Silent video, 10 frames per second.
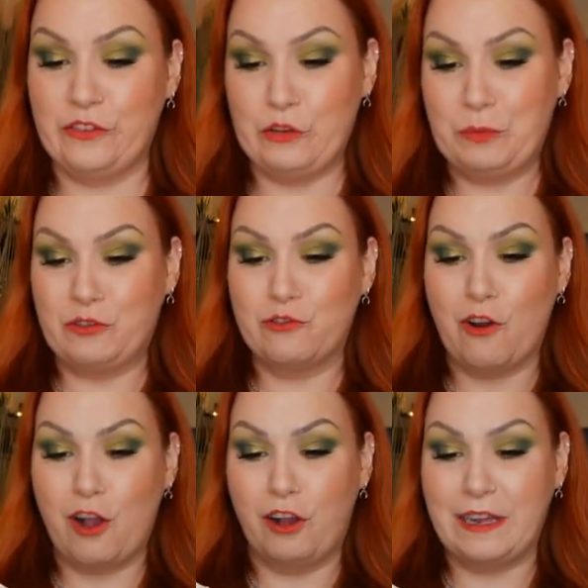super
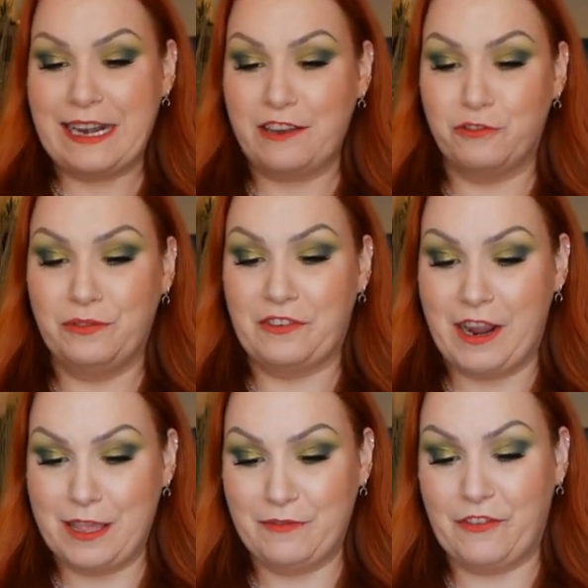strong, natural
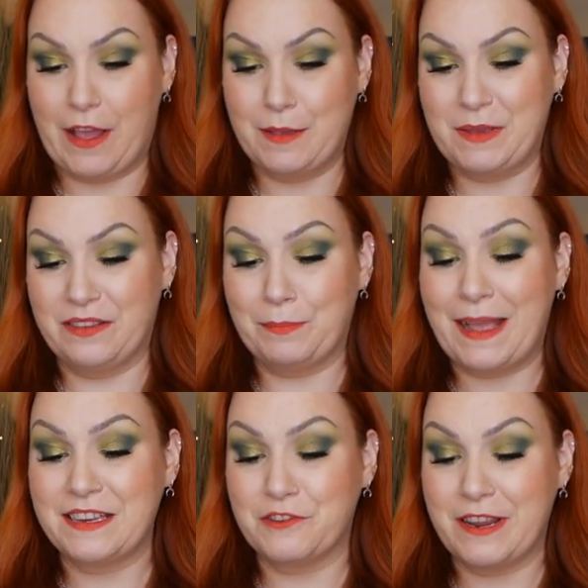fibres,
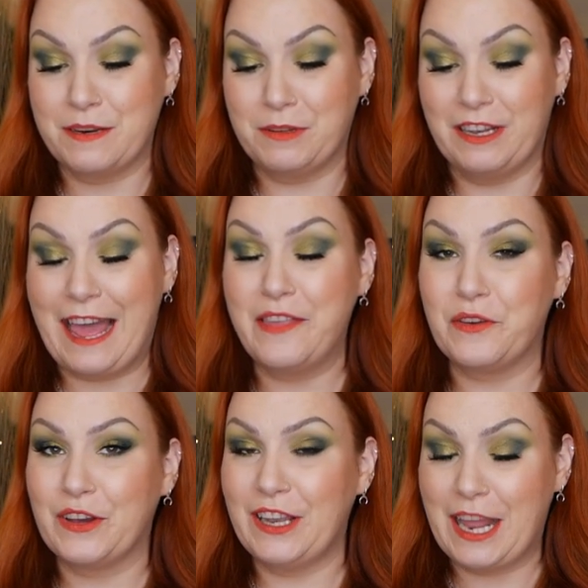biodegradable,
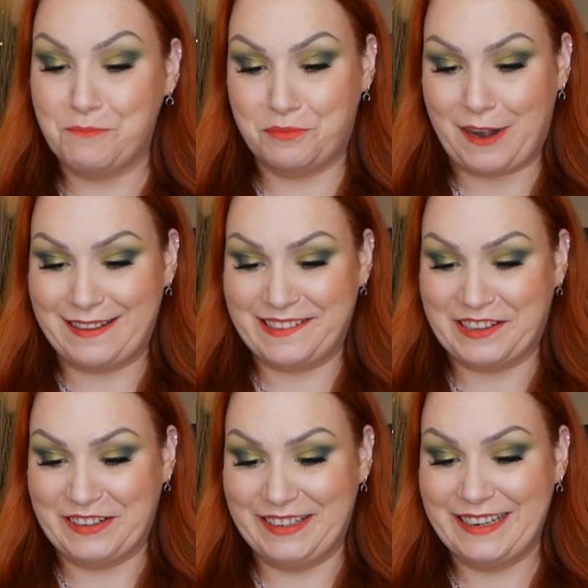ethical and
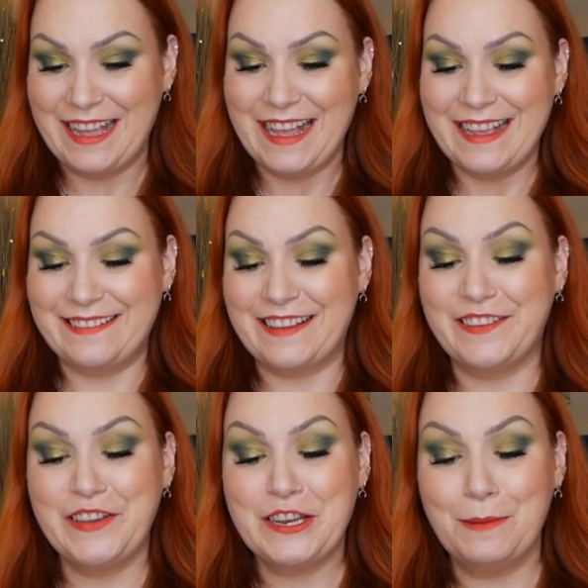practical. It
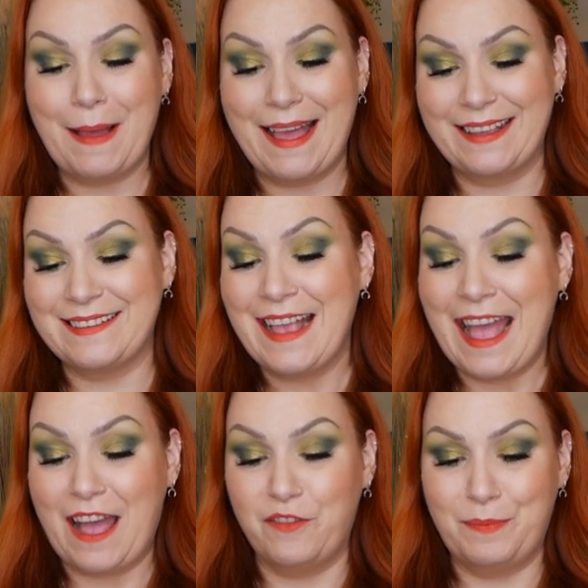says turtle bags
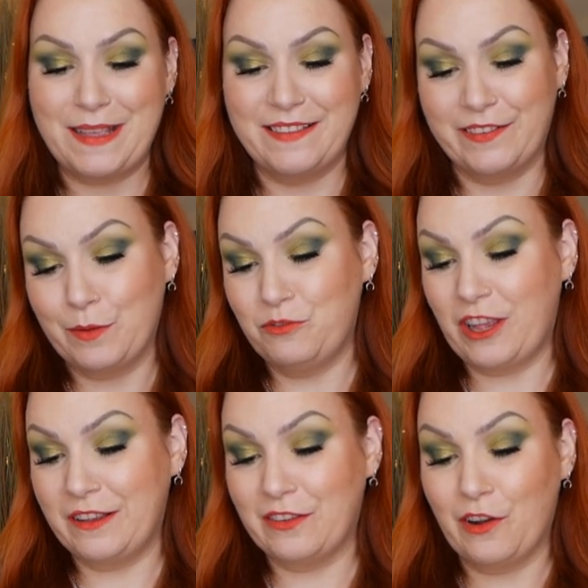have been the
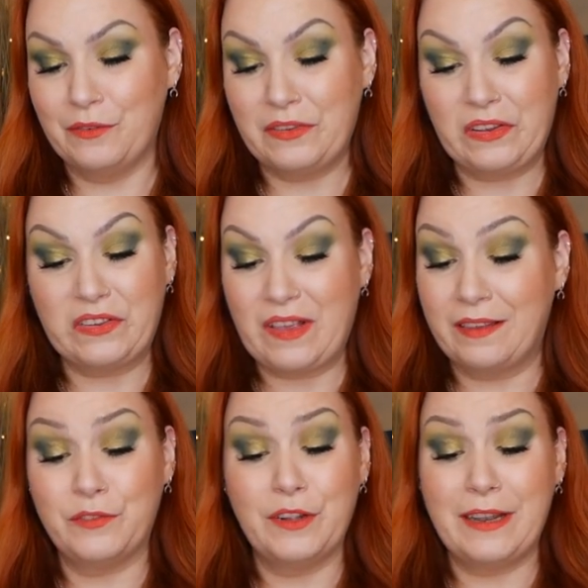subject of a
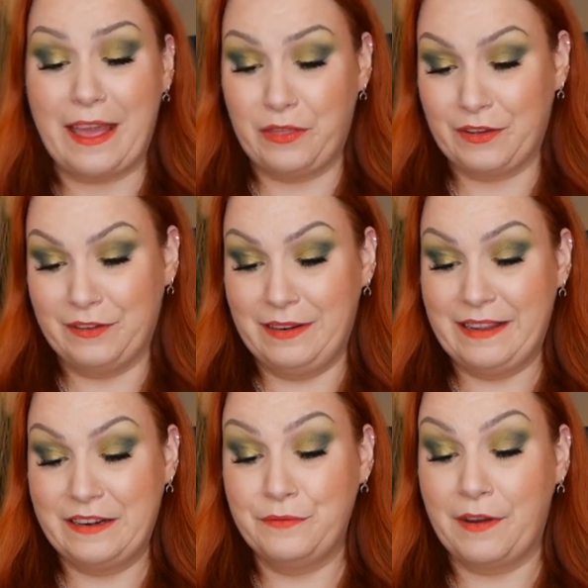successful ethical
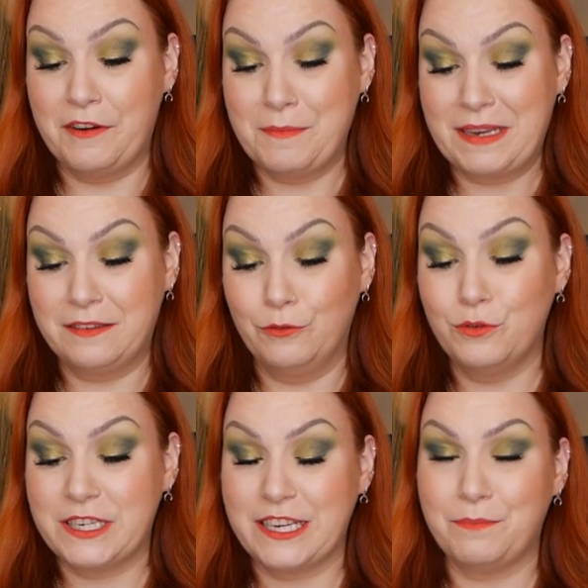and environmental
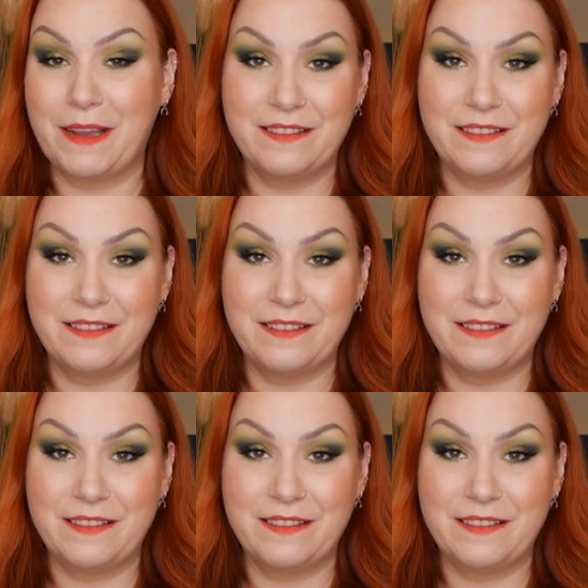audit by